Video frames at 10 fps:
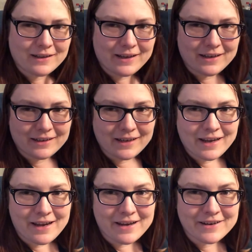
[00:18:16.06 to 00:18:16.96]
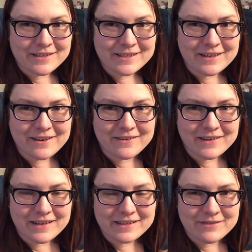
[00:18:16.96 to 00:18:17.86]
like 8 years ago, and
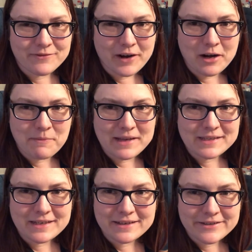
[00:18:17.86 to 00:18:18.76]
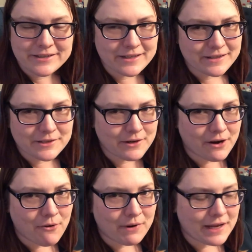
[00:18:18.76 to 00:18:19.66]
it's very messy and just doesn't suit how I
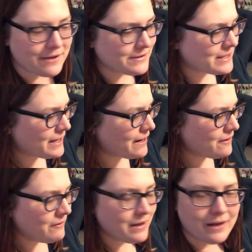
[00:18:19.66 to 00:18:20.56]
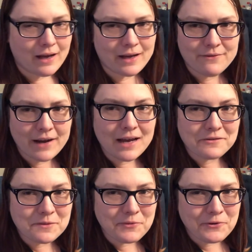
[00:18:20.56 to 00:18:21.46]
want to use it now. I even have
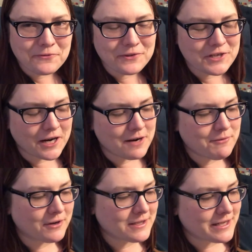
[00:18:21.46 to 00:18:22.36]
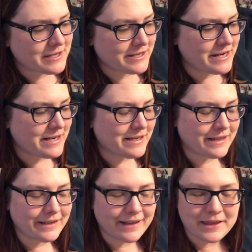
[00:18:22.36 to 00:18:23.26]
some beautiful cherry boards. I just need
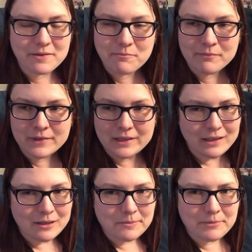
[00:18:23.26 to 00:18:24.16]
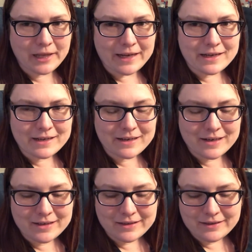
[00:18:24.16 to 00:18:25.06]
to get them planed and
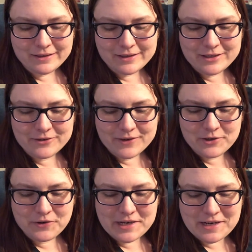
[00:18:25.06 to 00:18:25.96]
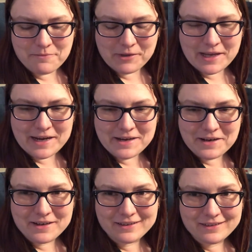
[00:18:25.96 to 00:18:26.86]
jointed and planed
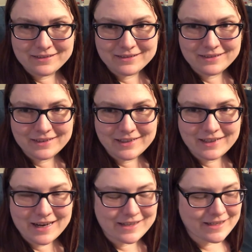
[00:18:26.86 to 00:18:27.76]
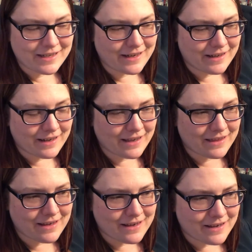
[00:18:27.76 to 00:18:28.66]
and connected and get
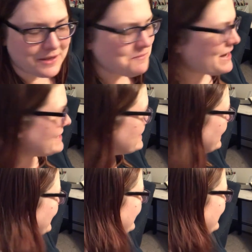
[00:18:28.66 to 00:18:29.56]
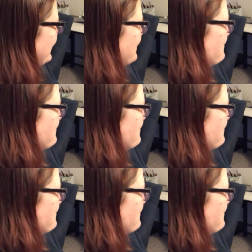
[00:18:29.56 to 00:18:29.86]
the base that I need.